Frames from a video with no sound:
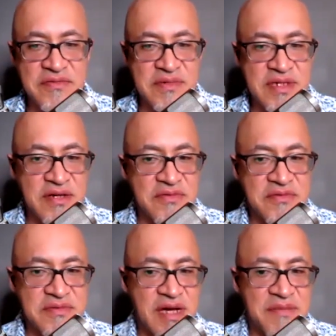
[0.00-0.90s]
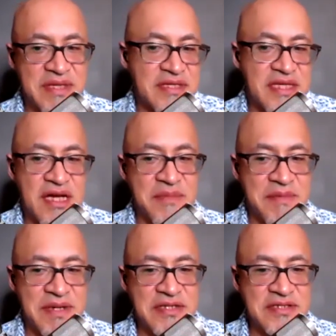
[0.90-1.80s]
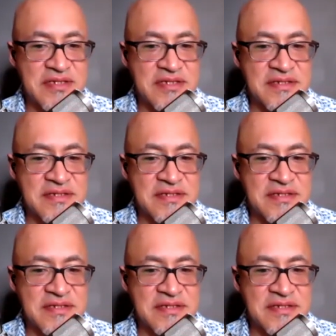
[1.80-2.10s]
you know, coming in the coming months?